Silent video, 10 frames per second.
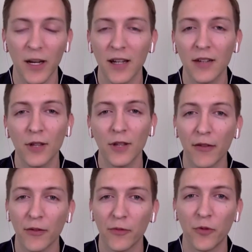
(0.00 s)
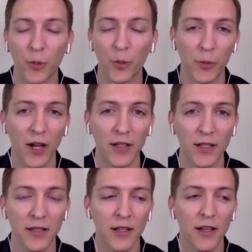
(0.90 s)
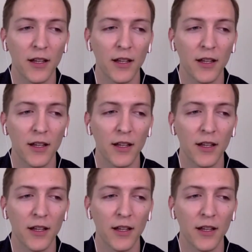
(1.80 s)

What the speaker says: But I didn't really have a formal process.